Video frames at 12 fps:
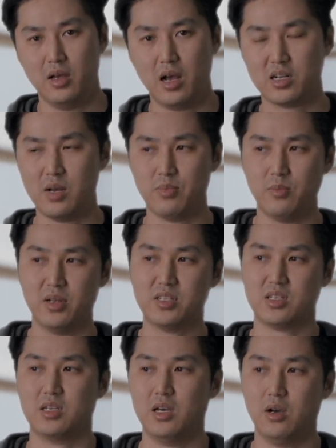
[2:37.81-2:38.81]
a couple
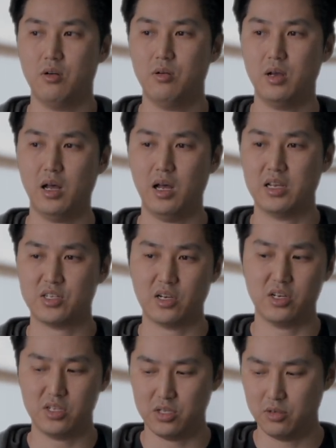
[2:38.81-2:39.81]
months ago, I
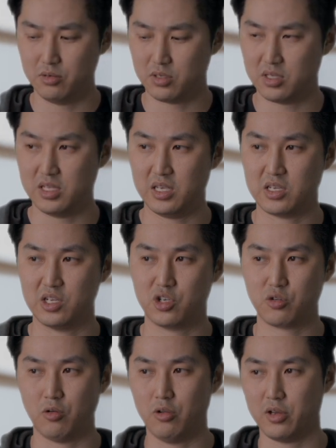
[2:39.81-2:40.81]
started to use the
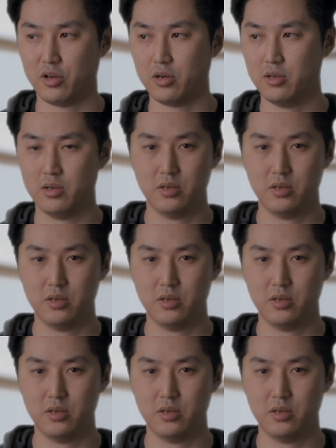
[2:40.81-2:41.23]
controller